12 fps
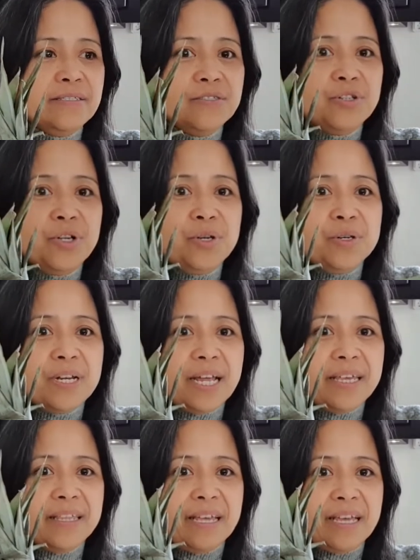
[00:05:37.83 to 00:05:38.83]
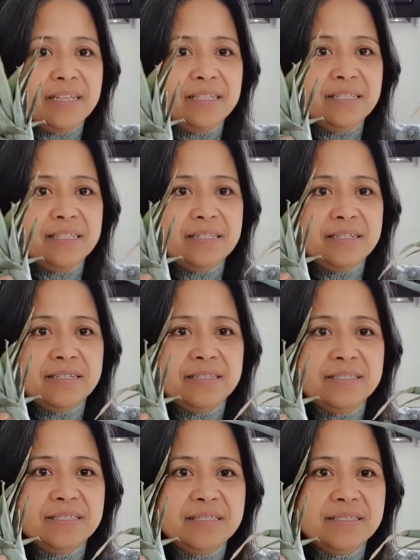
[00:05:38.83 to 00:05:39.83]
look like this,
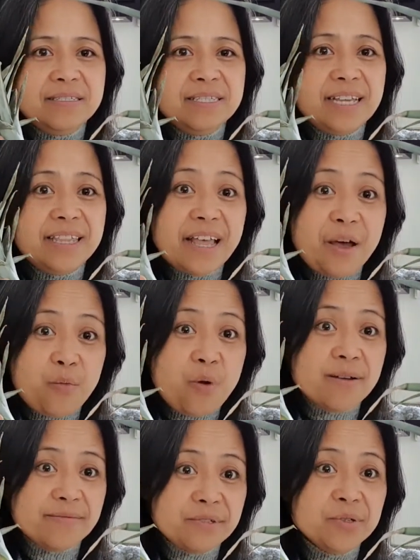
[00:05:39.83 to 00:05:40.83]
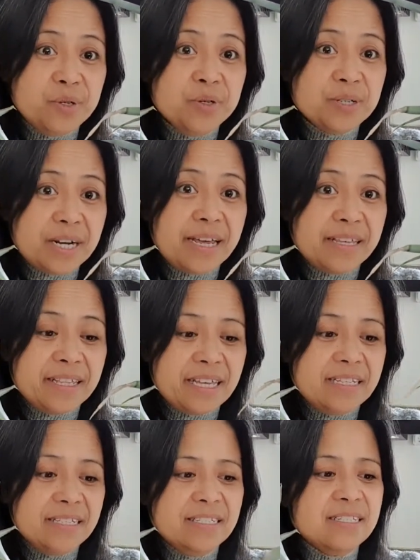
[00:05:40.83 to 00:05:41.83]
that one to look like
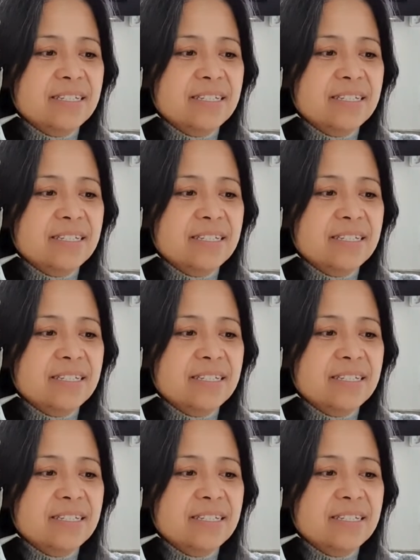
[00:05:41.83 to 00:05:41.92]
this.